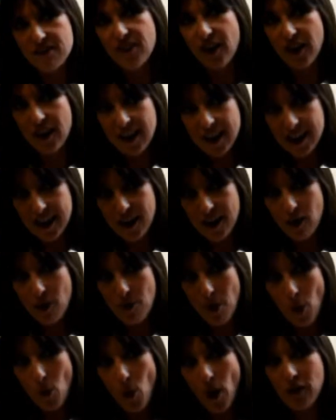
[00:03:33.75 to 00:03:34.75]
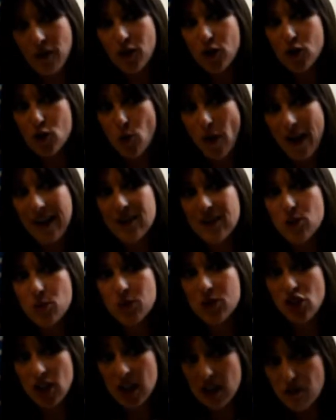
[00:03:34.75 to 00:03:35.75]
very clear about what they're trying to
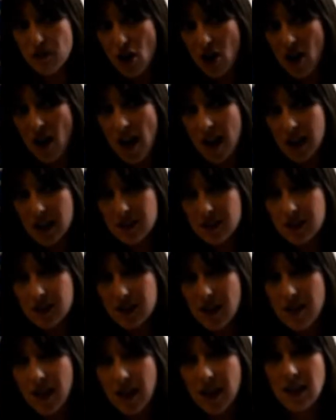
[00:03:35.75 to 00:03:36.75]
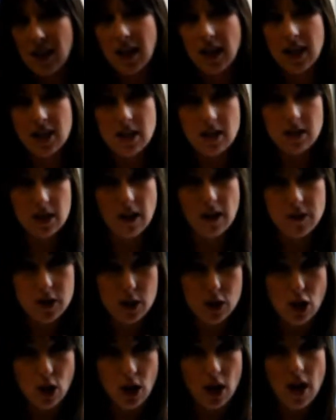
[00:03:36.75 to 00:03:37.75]
achieve online. They think they need to
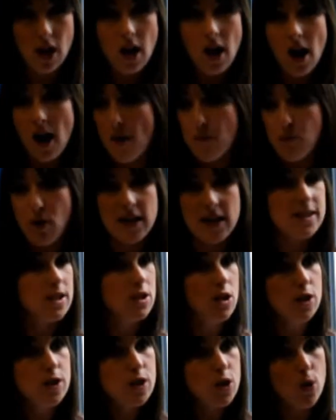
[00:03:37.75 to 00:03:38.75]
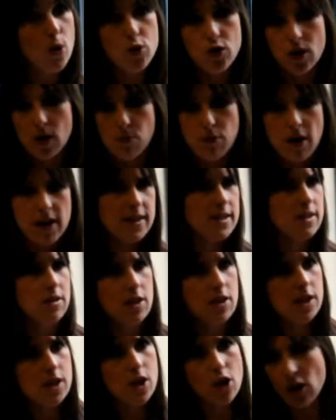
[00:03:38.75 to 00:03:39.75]
have presence on social, presence
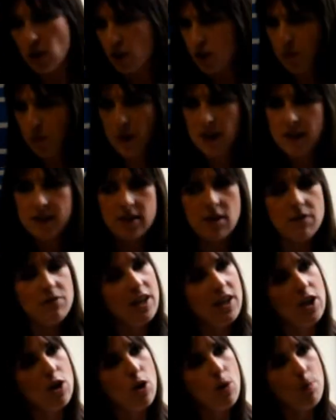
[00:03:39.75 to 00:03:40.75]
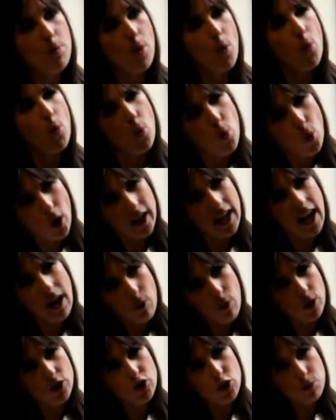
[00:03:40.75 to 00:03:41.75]
on search, presence on video, but
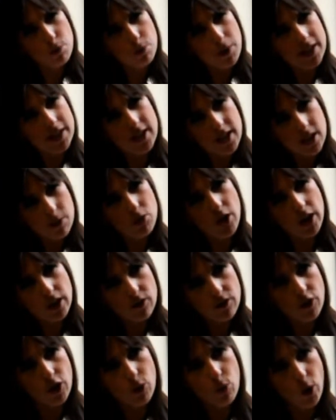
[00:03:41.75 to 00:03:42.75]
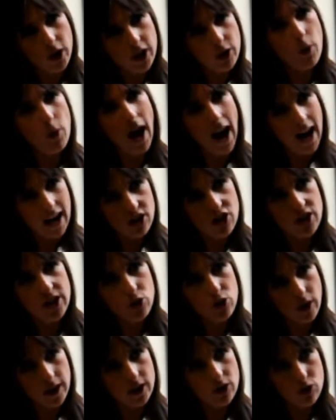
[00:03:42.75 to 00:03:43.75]
what's your business objective, or what are you actually
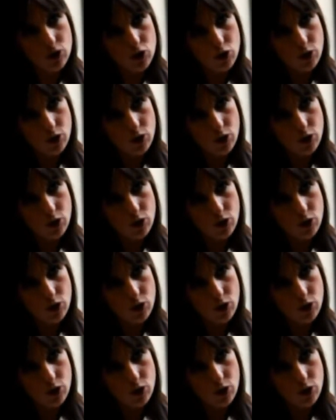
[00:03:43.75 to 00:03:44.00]
trying to